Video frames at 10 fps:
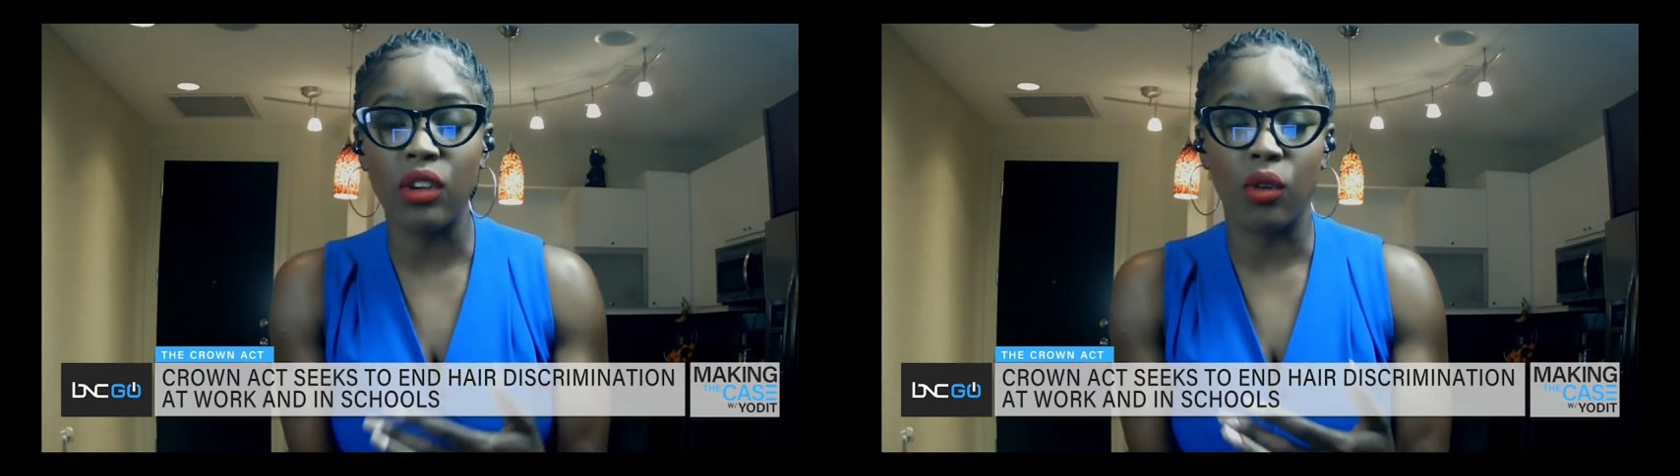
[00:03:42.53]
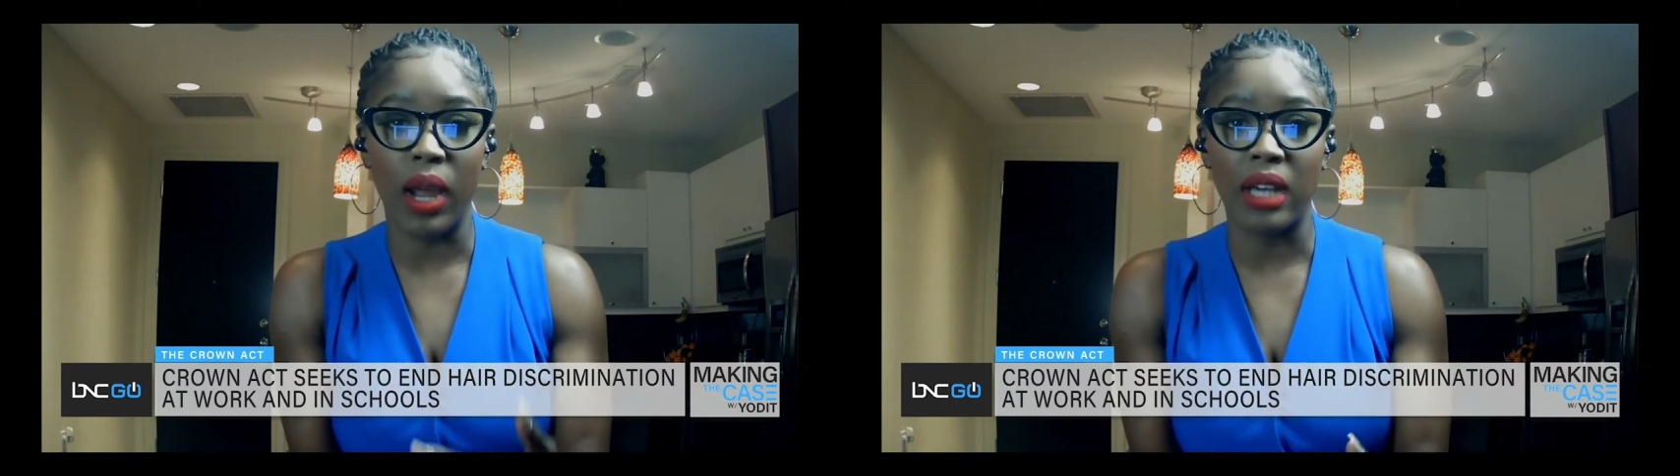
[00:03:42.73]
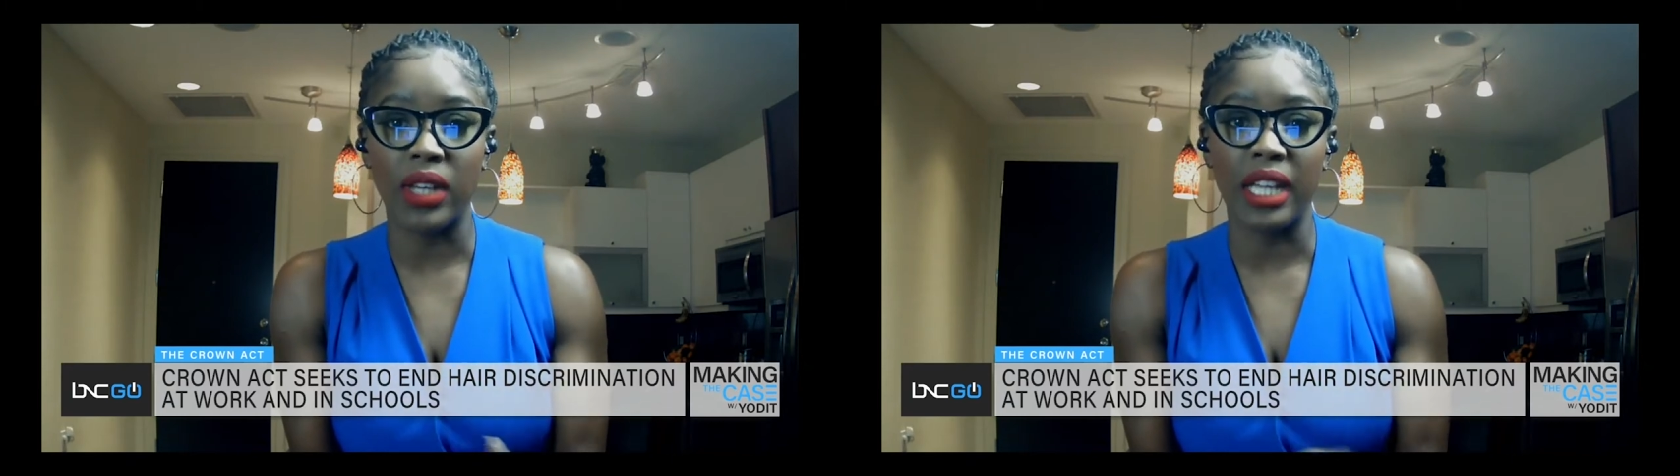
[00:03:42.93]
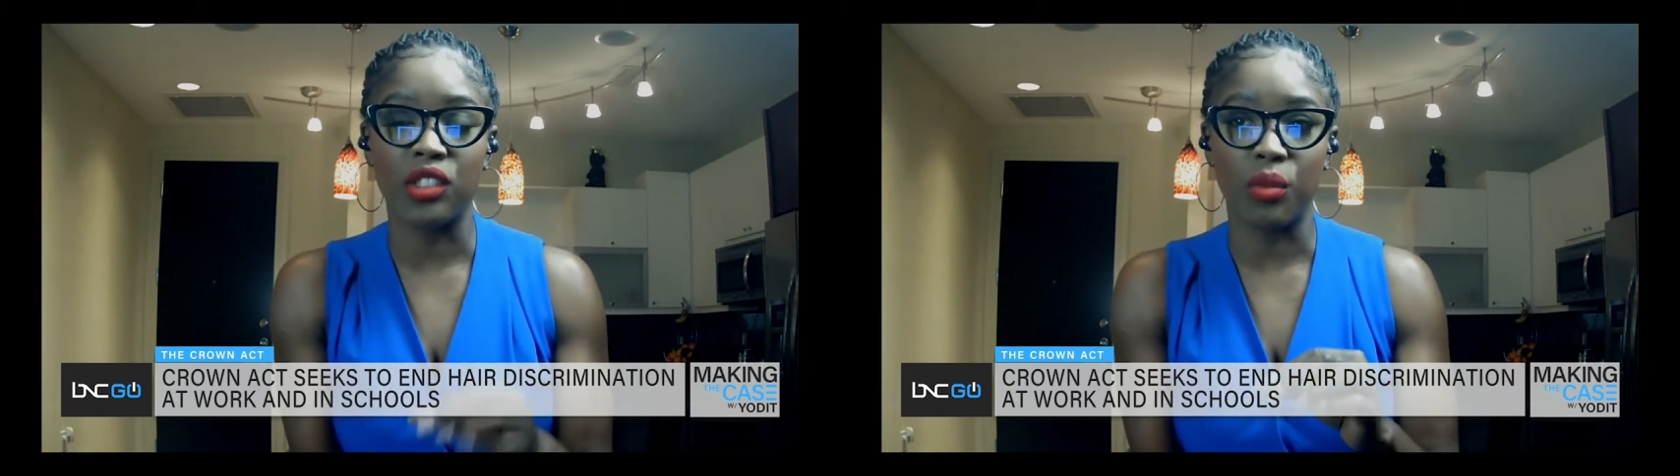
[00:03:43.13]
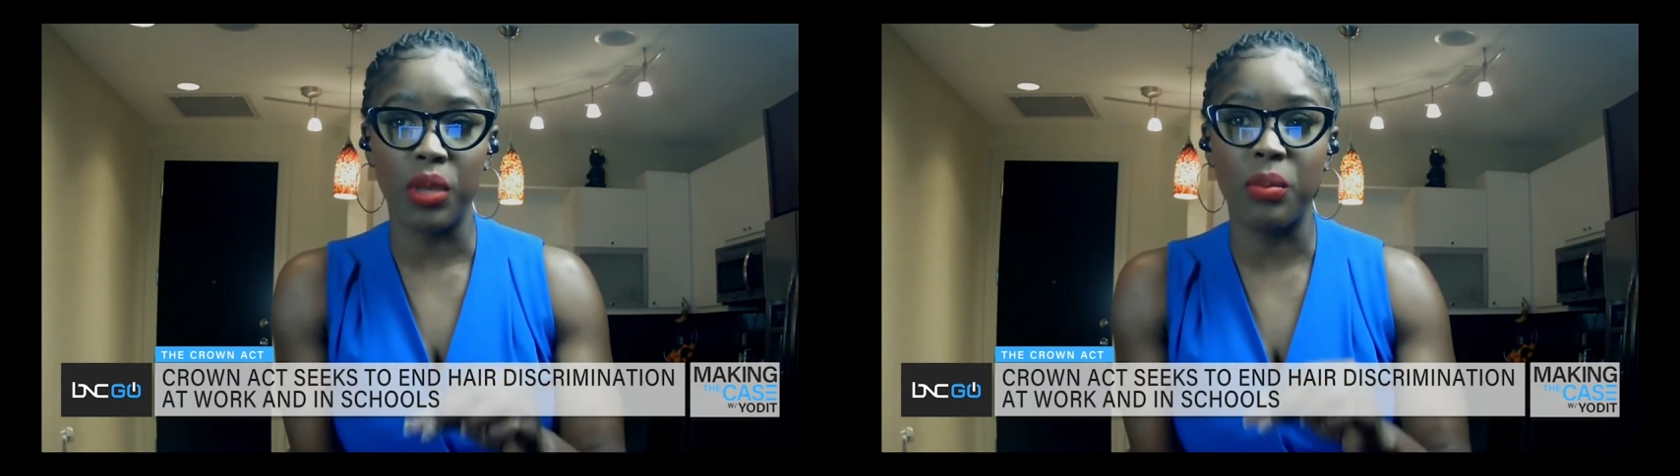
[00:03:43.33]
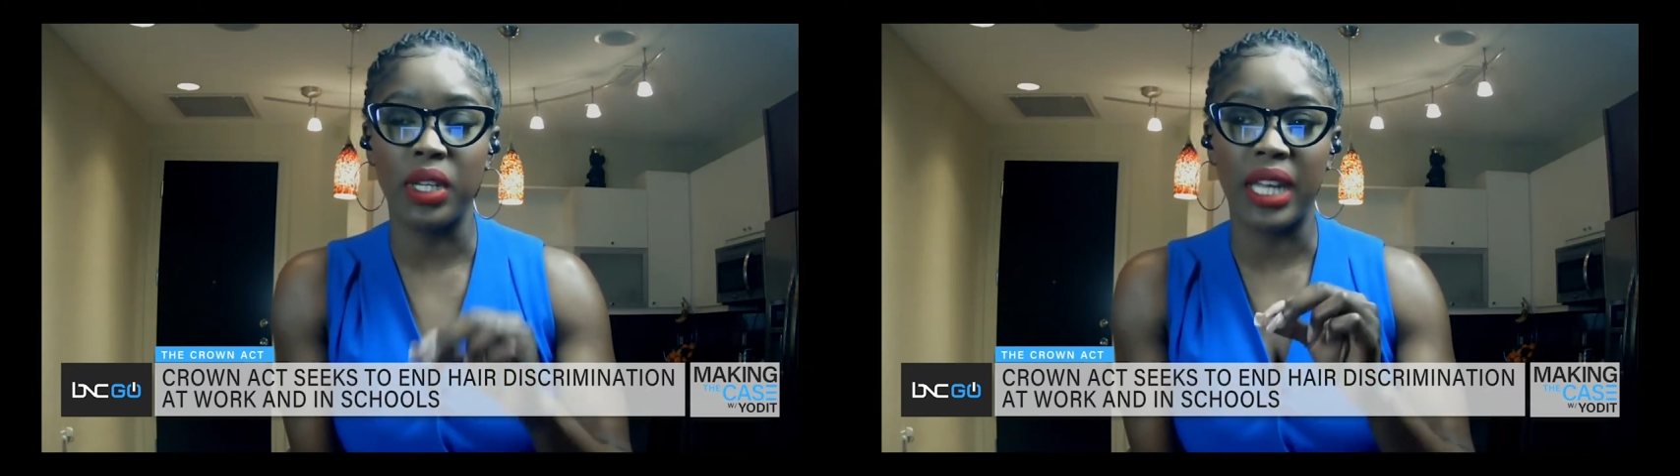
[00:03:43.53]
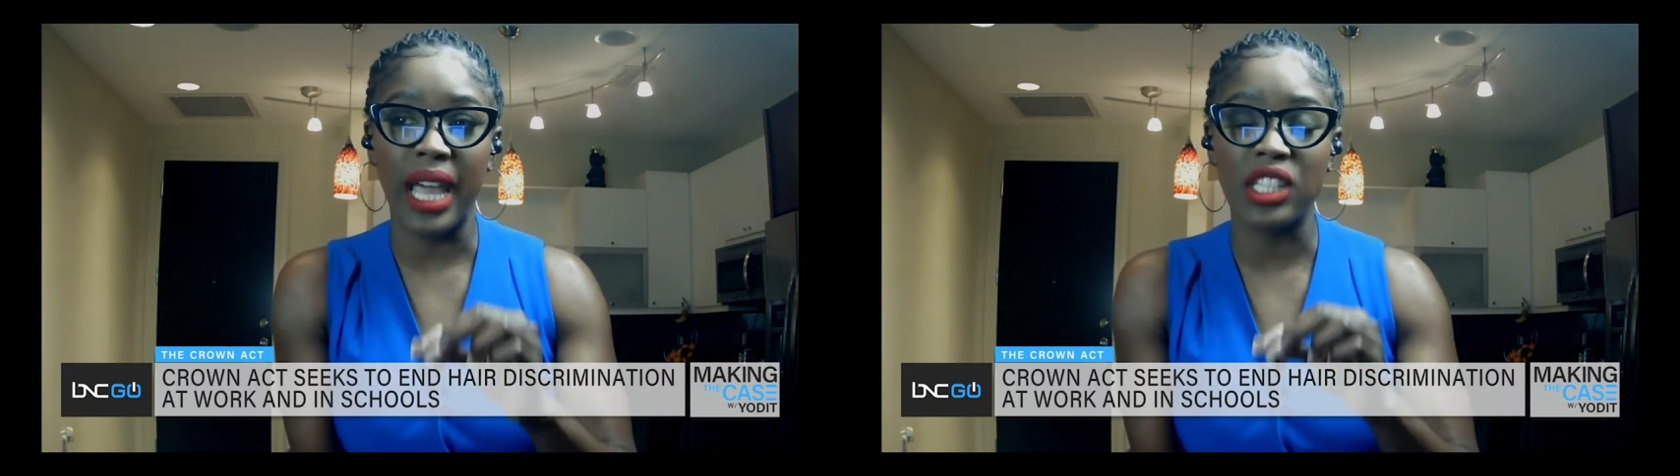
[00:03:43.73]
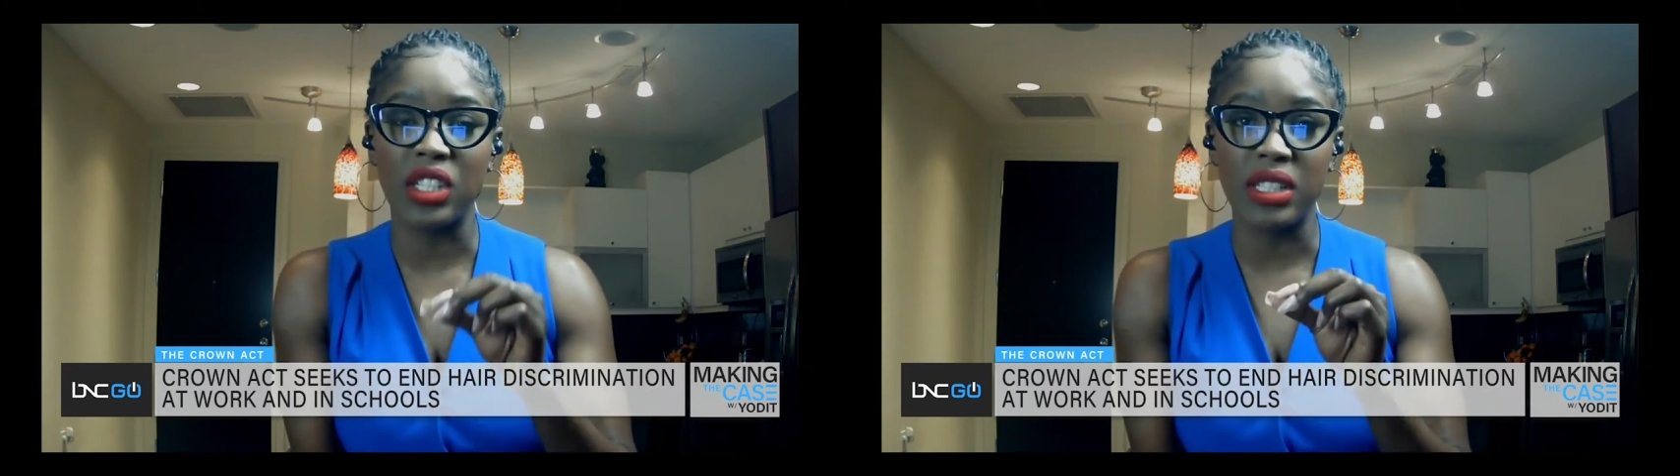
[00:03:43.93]
the Crown Act so people could
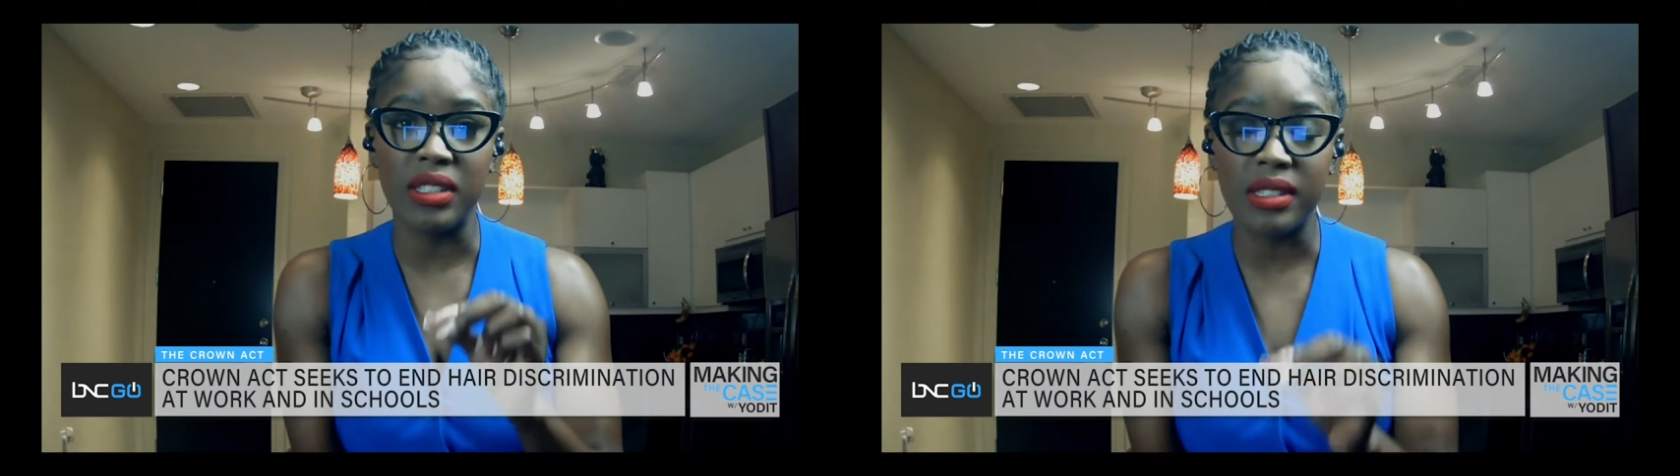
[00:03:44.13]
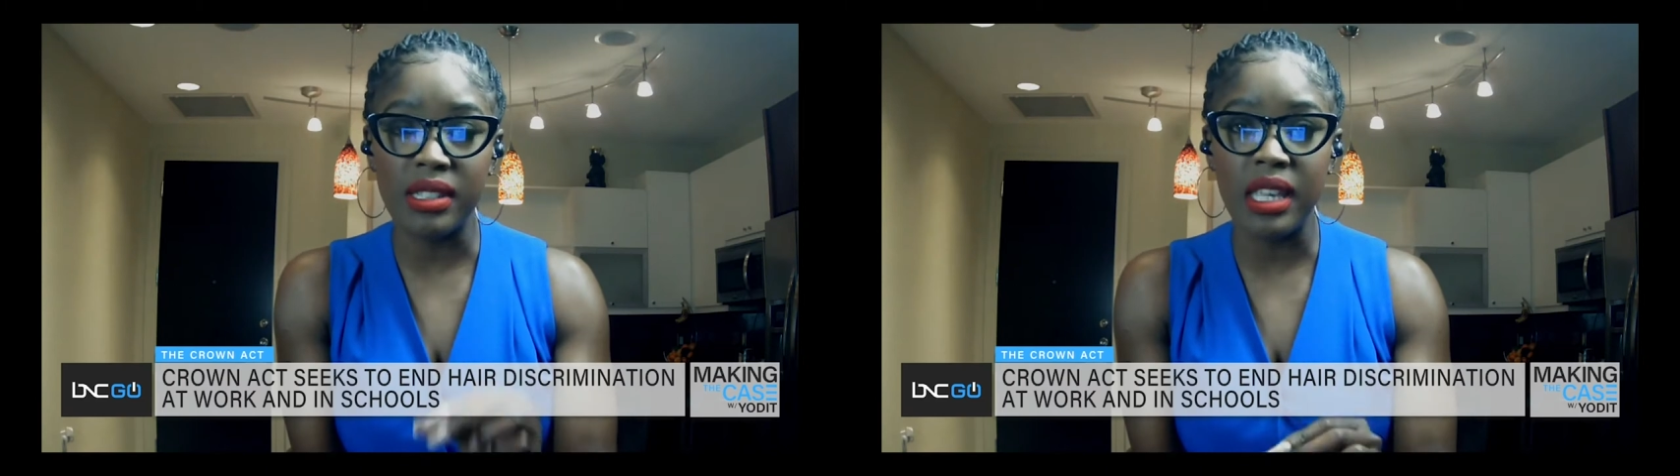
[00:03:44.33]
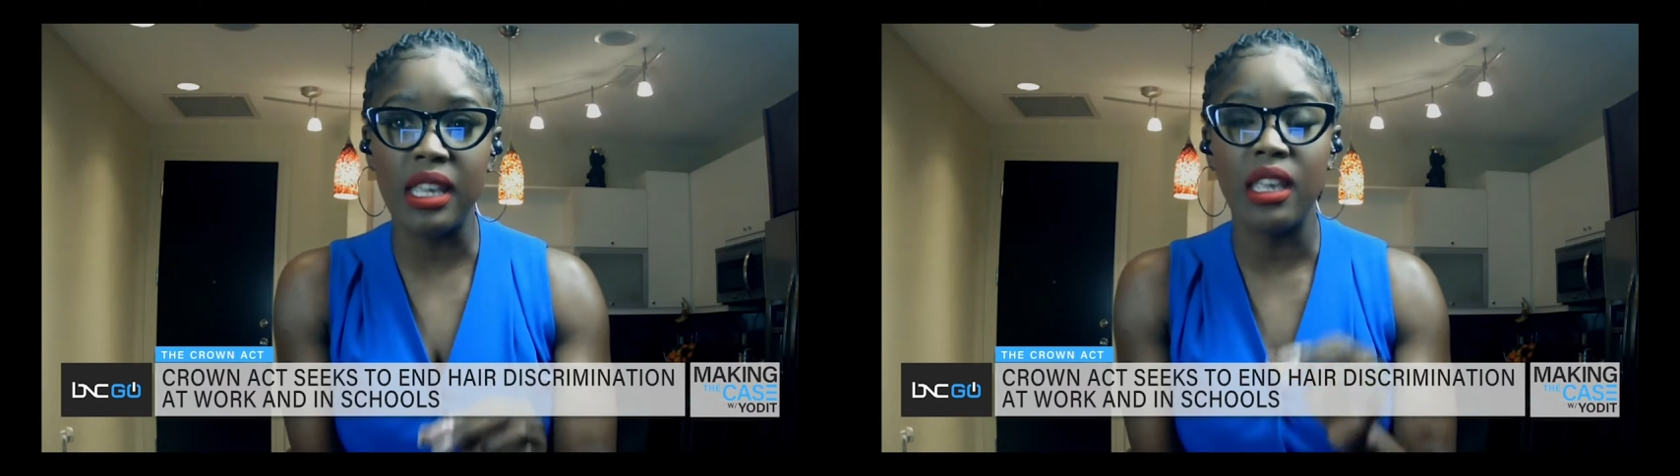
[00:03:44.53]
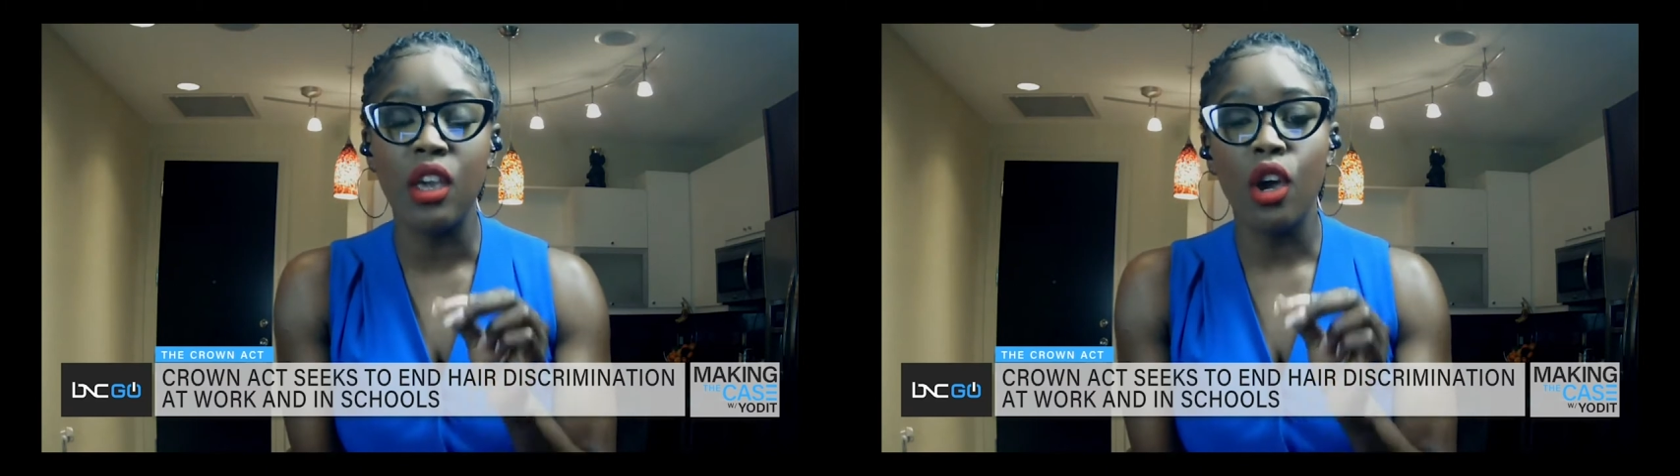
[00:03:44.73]
actually see